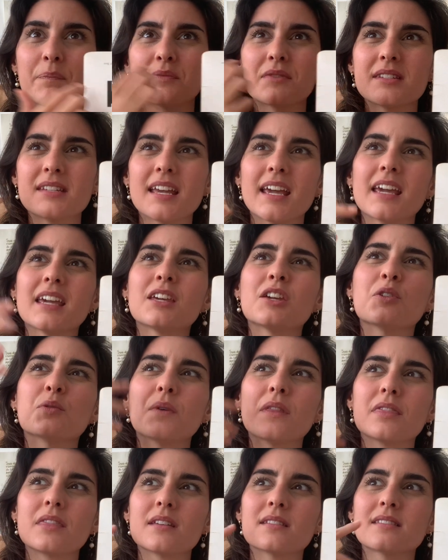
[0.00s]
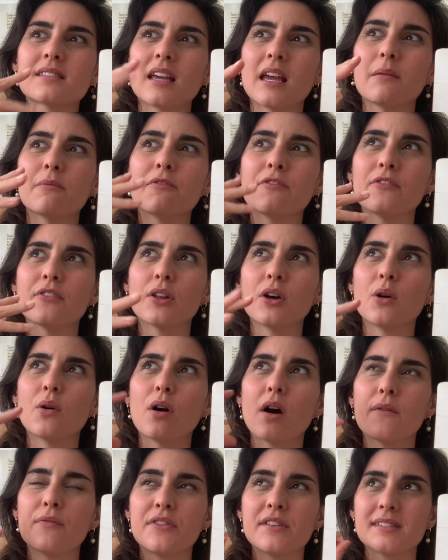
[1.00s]
take you in the same flow
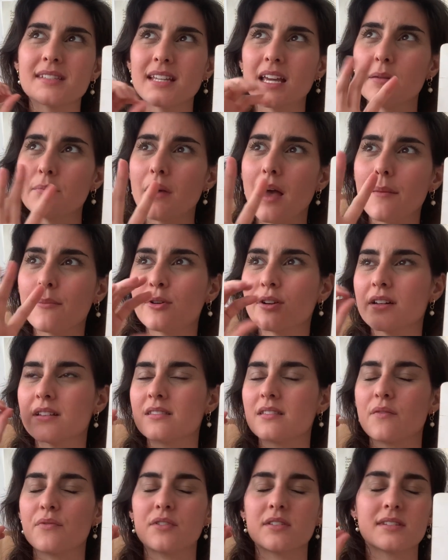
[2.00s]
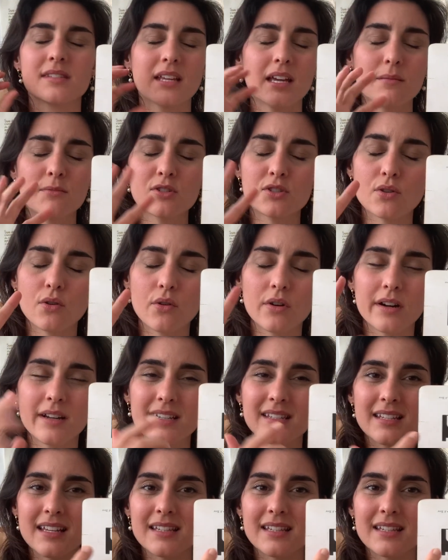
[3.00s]
of the same memories, of the same stories.